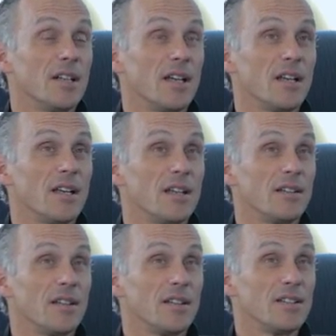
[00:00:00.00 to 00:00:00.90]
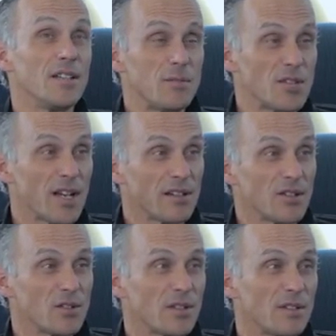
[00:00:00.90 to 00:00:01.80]
and deep
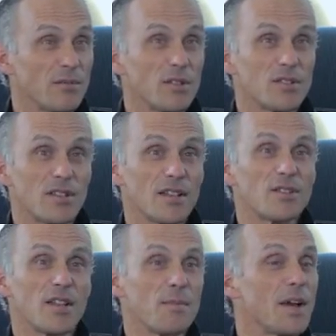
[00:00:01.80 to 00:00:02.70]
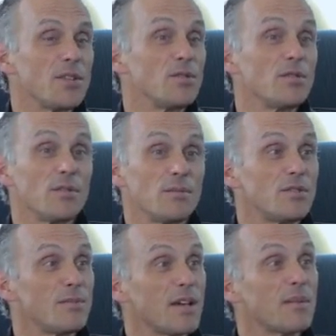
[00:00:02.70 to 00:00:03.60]
challenge, in which things they might do
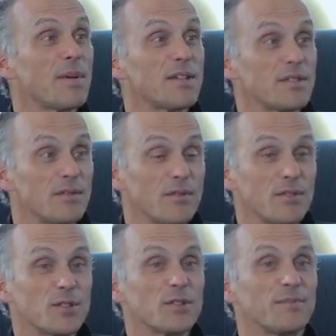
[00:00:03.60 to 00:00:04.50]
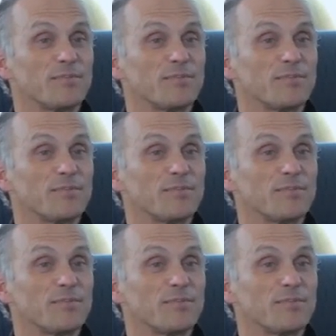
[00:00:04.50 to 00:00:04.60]
to make a positive difference.